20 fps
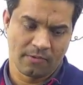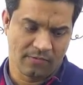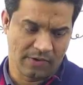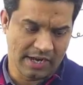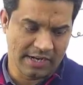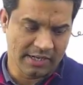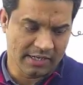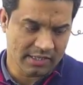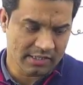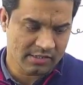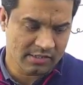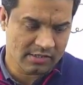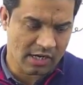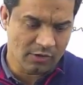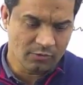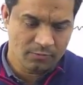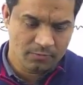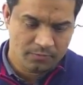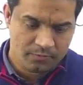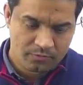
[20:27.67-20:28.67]
Fine it is
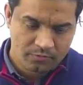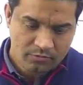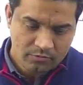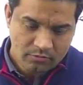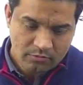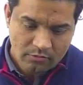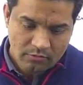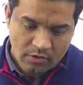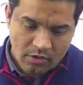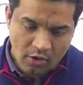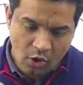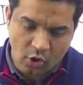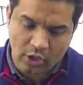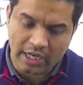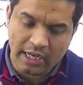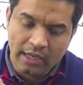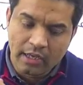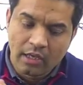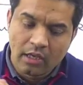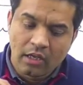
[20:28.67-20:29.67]
now?
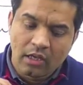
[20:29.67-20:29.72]
Okay.